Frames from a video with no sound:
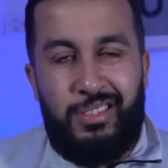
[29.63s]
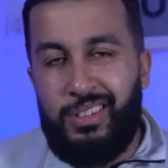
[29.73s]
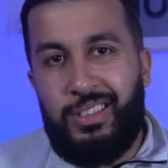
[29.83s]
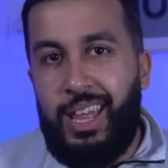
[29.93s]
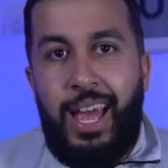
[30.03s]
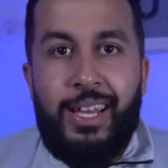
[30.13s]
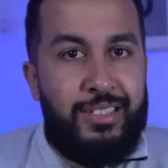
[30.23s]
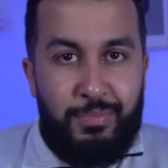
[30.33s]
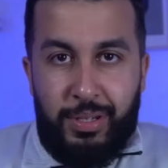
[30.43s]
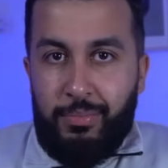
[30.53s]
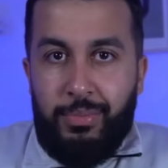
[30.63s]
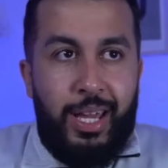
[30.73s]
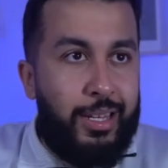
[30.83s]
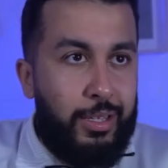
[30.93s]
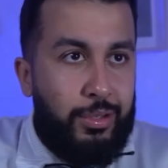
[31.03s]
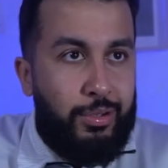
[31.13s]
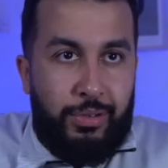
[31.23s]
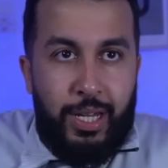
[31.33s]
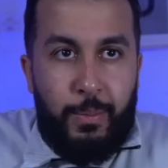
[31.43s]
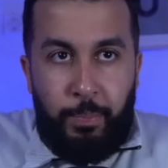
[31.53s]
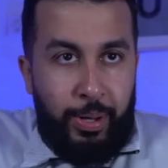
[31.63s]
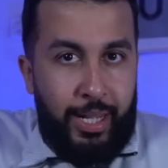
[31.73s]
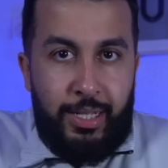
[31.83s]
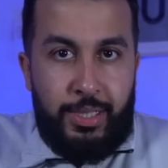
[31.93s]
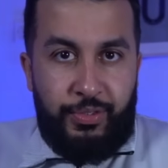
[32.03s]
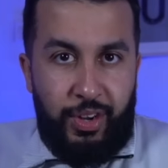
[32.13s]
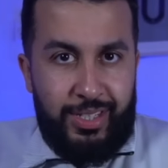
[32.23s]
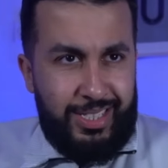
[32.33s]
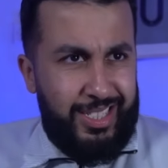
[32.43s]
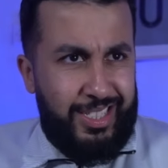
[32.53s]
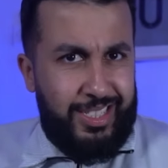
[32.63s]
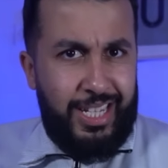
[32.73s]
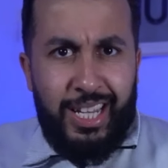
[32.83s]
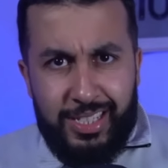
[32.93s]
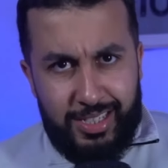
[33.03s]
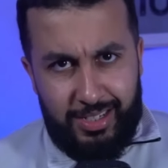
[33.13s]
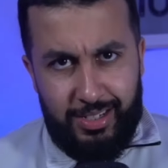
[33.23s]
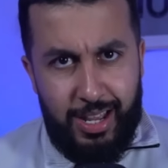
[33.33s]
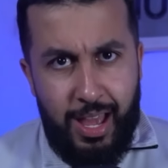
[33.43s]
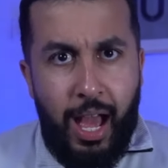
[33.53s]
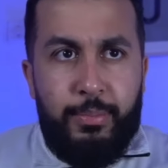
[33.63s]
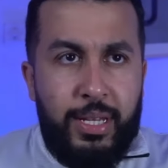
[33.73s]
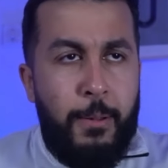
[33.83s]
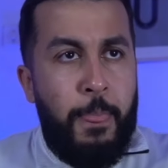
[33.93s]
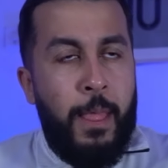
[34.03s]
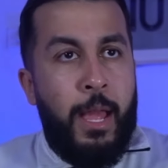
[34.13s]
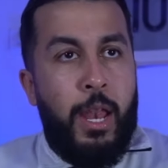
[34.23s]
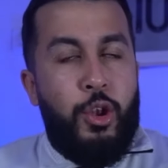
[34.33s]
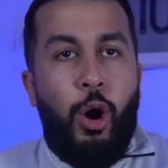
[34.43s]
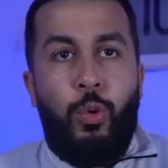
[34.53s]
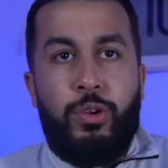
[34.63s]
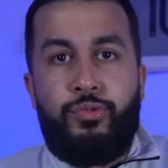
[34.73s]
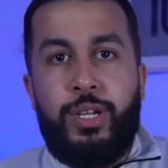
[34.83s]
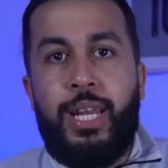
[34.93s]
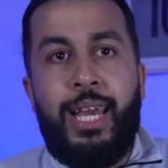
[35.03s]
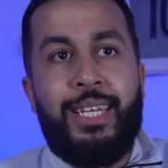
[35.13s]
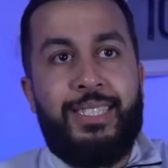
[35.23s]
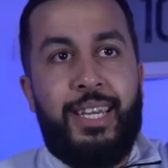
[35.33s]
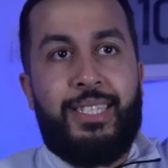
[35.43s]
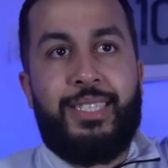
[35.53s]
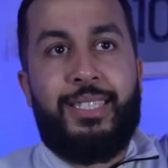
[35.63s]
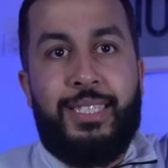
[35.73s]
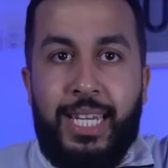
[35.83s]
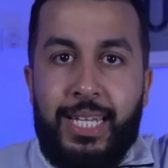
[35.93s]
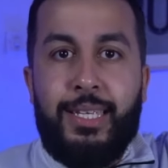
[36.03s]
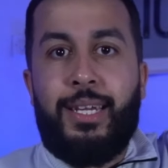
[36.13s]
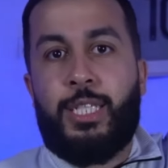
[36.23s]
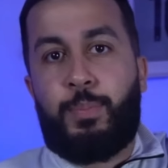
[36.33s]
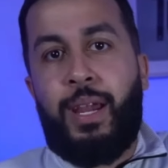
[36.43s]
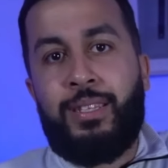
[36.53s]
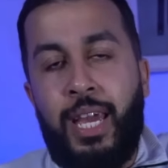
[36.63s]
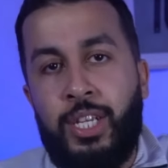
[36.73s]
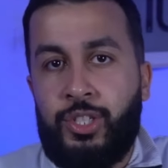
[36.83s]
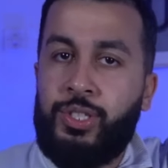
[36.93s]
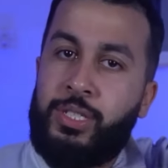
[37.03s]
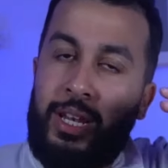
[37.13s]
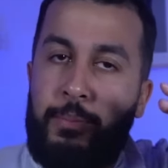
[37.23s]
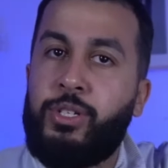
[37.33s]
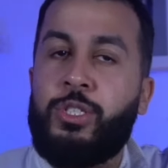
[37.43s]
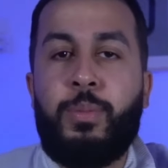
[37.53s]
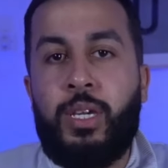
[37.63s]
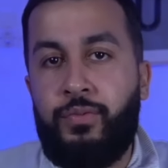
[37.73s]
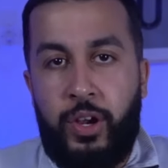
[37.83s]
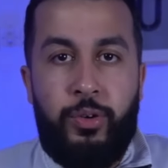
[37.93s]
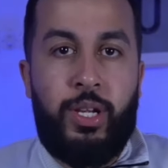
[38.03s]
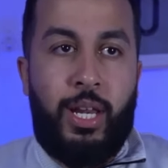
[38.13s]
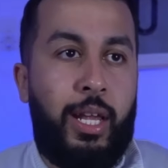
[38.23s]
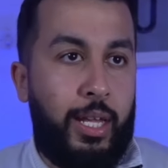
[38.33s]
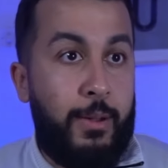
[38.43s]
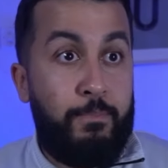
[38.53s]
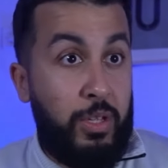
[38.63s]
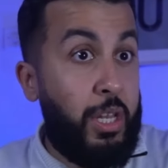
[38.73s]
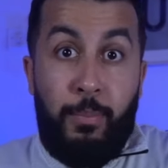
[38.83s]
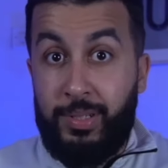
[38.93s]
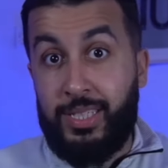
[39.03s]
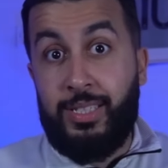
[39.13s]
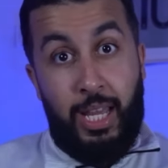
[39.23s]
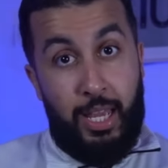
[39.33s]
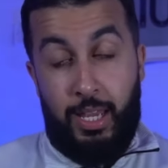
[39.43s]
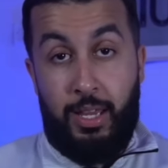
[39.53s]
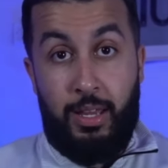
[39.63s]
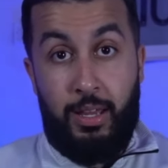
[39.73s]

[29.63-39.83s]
there hasn't been many great players for us this season. I mean, no one really has exceeded expectations. And let me just make it very clear. The numbers is there.